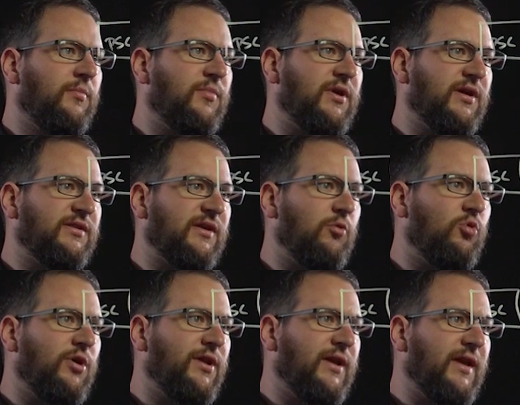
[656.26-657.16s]
because I
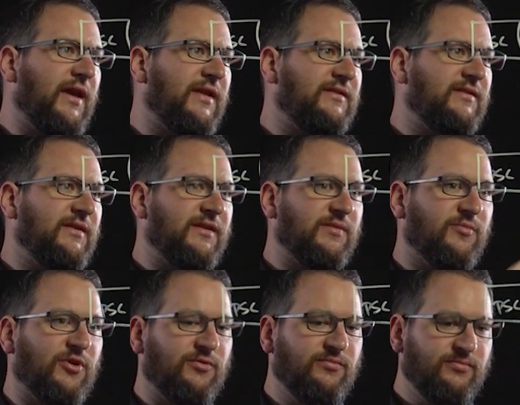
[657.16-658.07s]
want enhanced linked
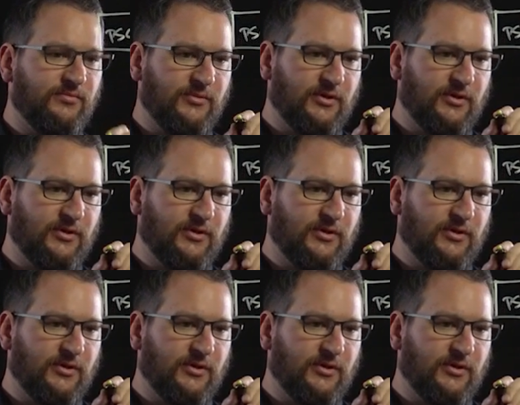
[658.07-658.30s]
mode,